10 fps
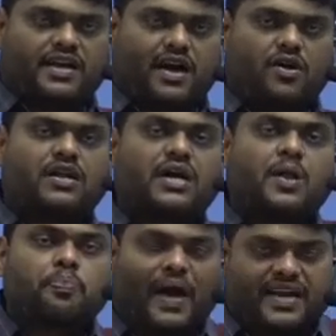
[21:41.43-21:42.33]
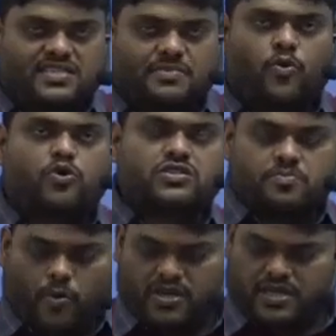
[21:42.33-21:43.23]
out? That is the most
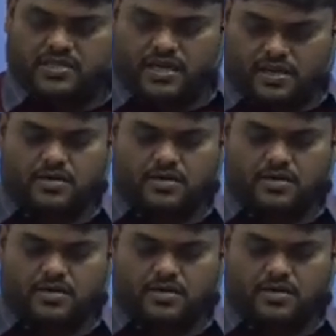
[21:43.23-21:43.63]
important thing.